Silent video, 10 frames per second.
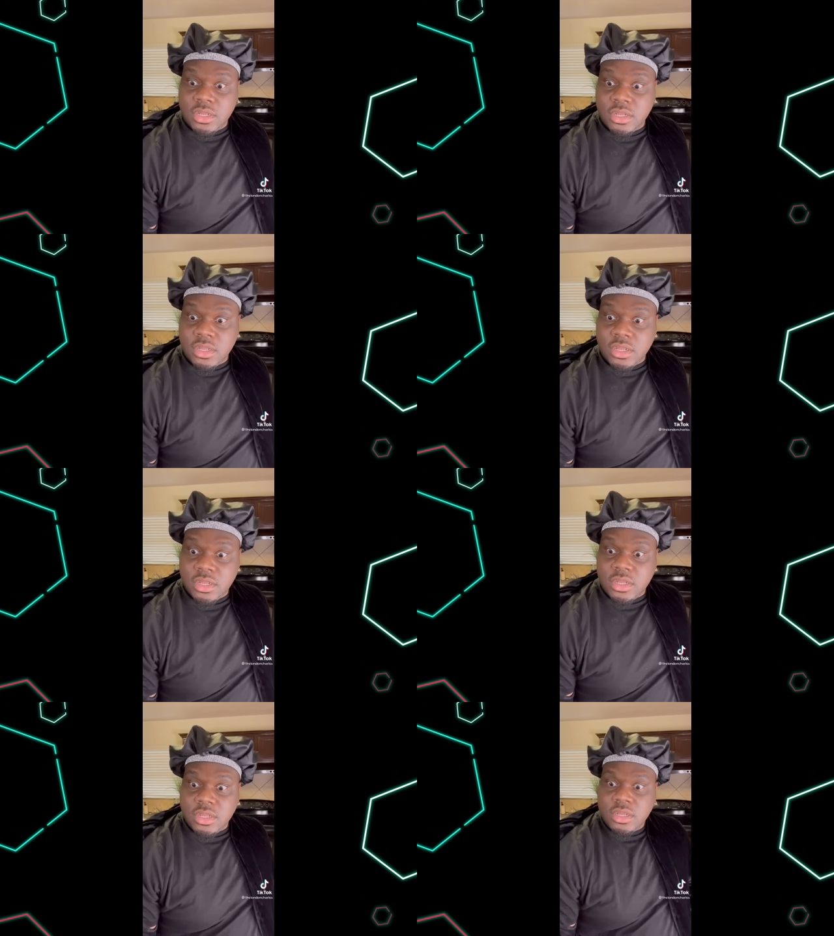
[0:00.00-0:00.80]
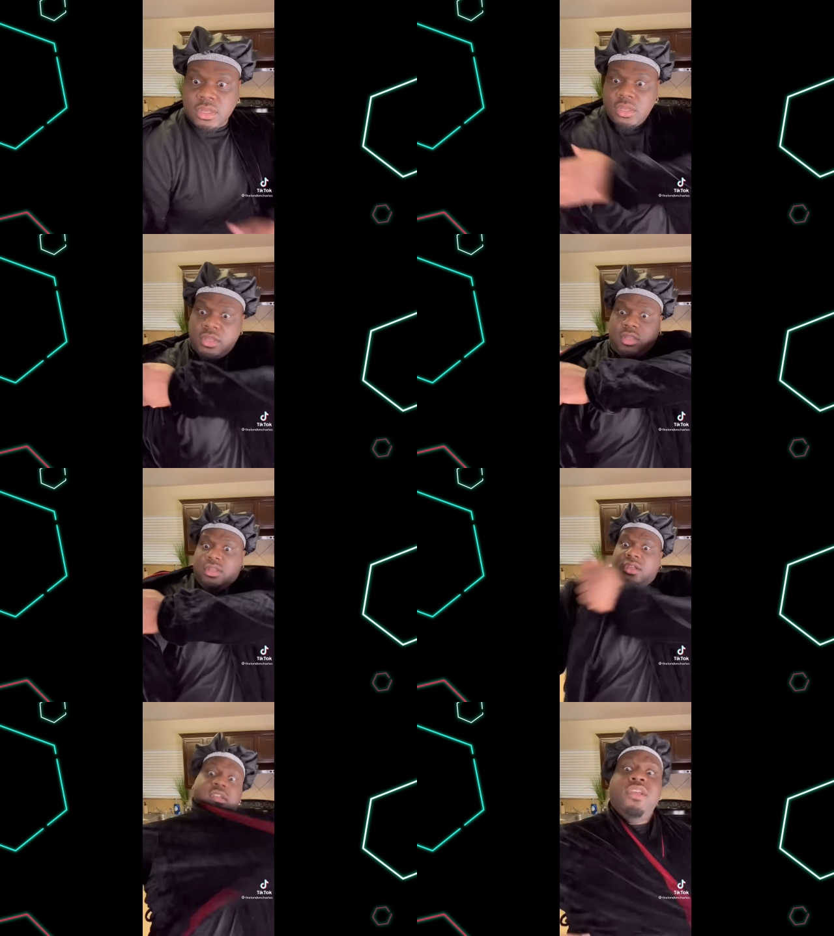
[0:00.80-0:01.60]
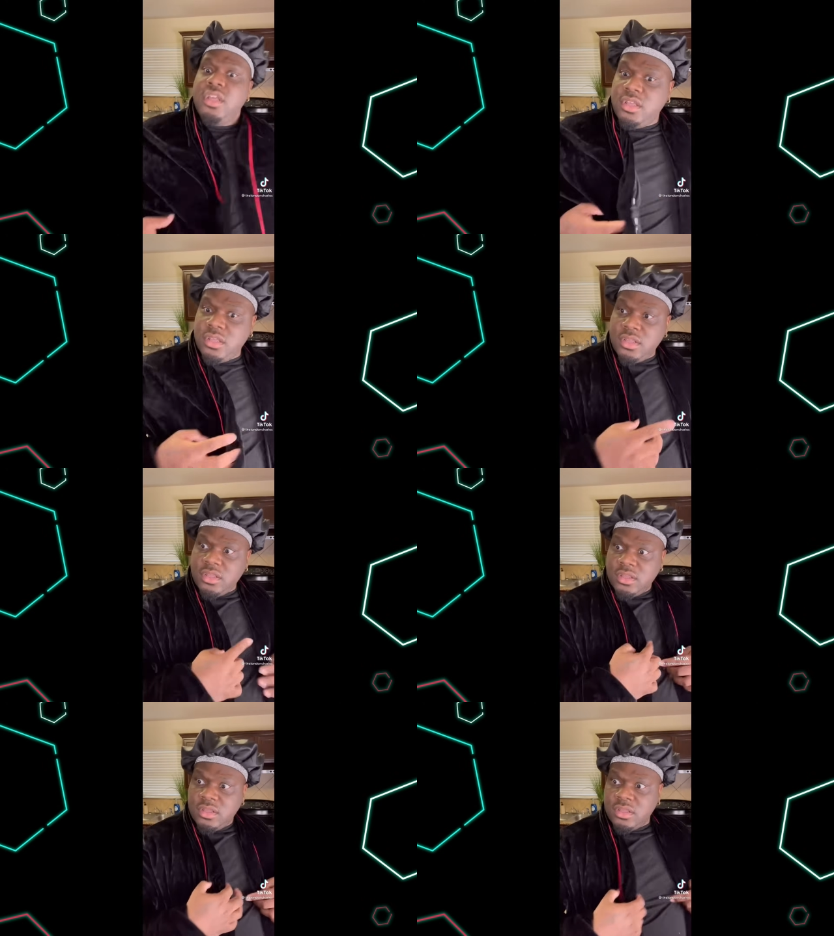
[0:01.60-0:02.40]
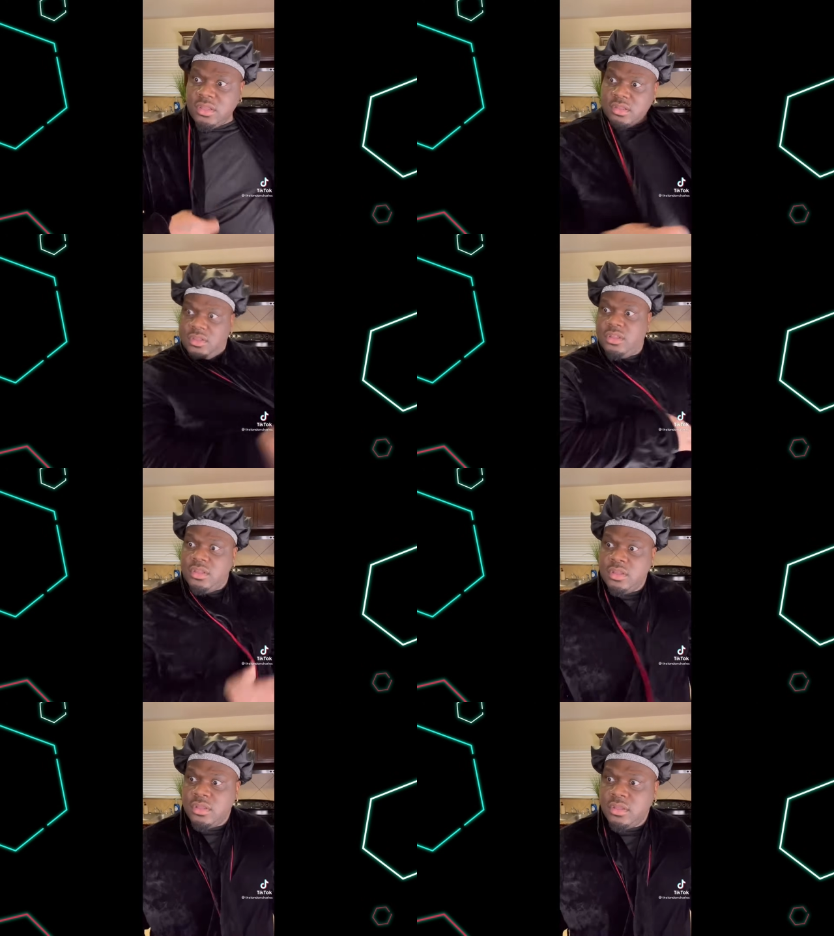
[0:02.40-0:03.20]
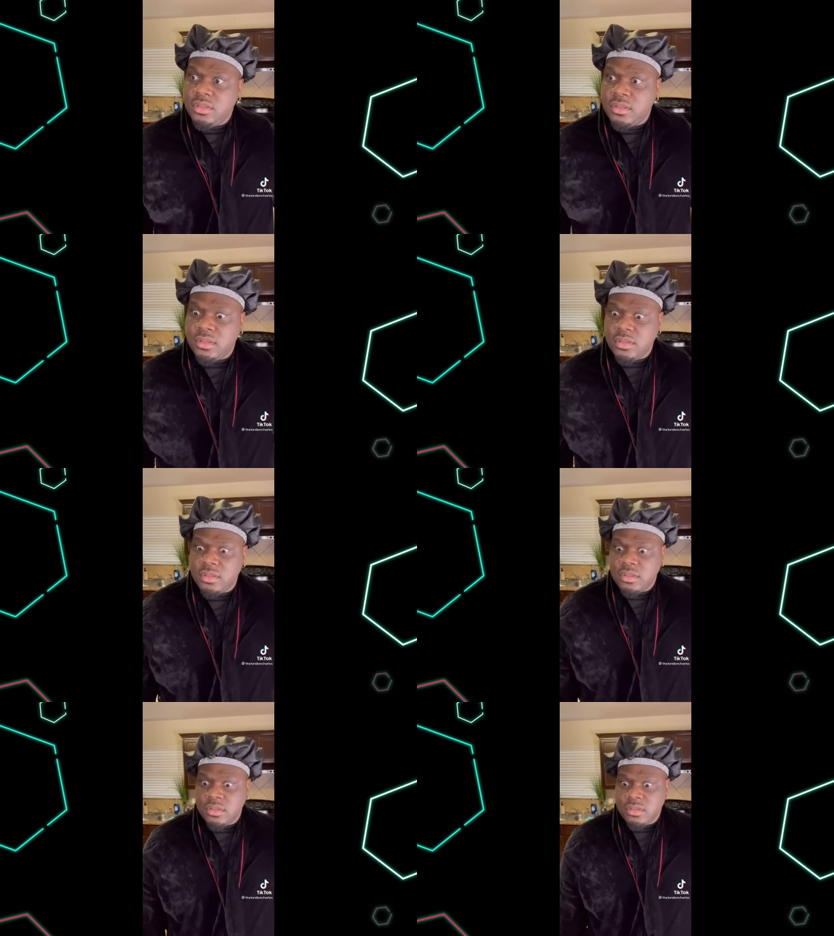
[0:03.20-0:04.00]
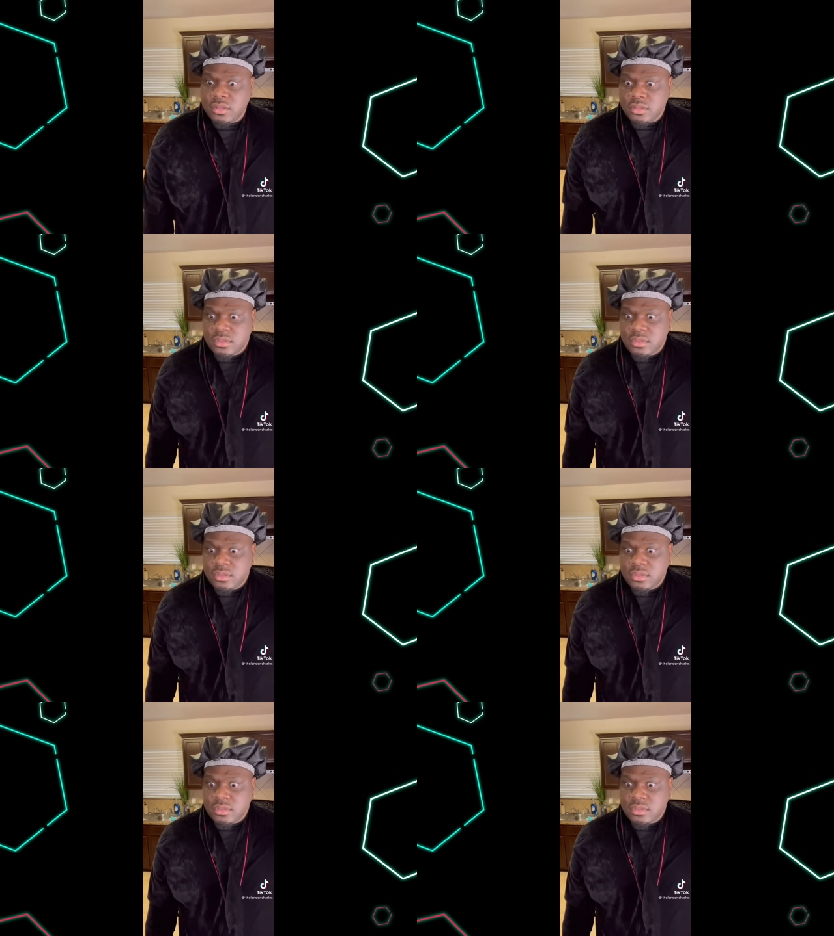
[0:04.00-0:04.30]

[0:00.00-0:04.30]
[no speech]